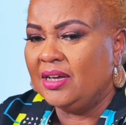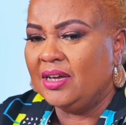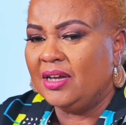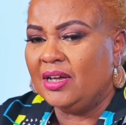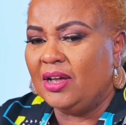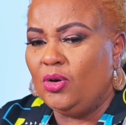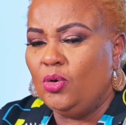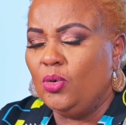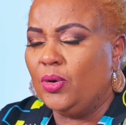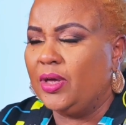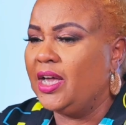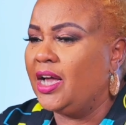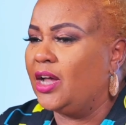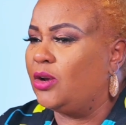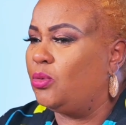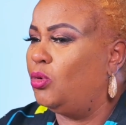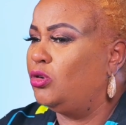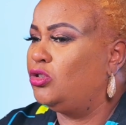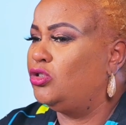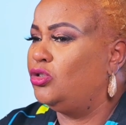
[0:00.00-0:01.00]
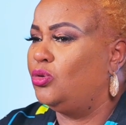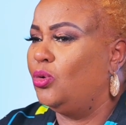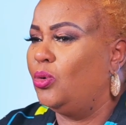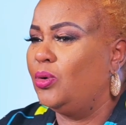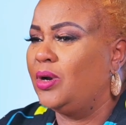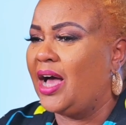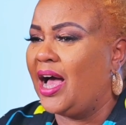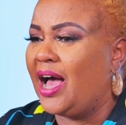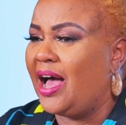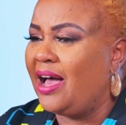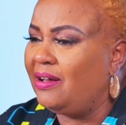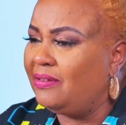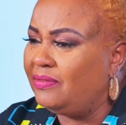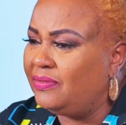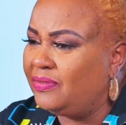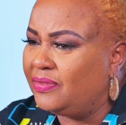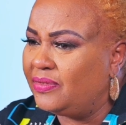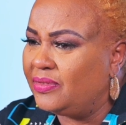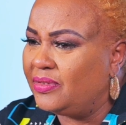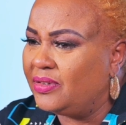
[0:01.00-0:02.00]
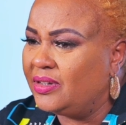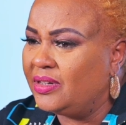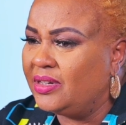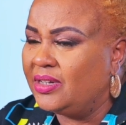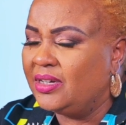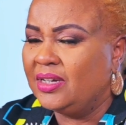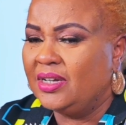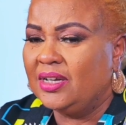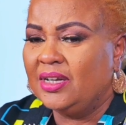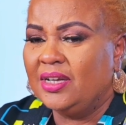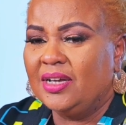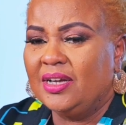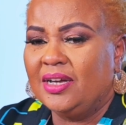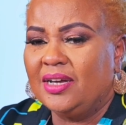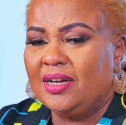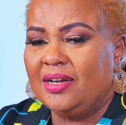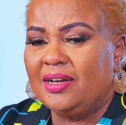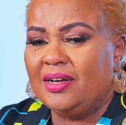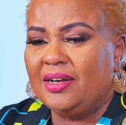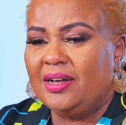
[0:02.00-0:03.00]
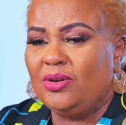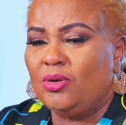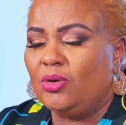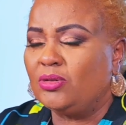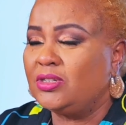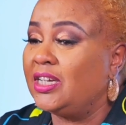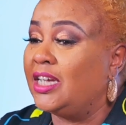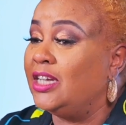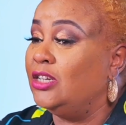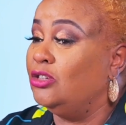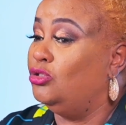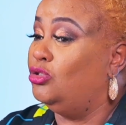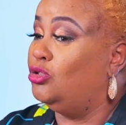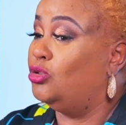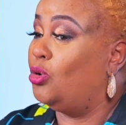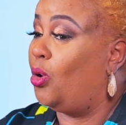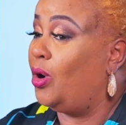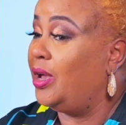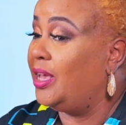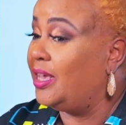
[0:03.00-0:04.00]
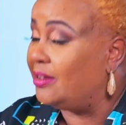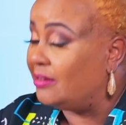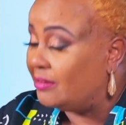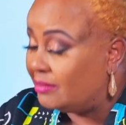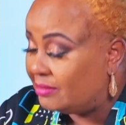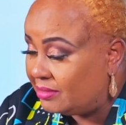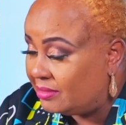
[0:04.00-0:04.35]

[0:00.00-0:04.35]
looking at what you don't have, not enjoying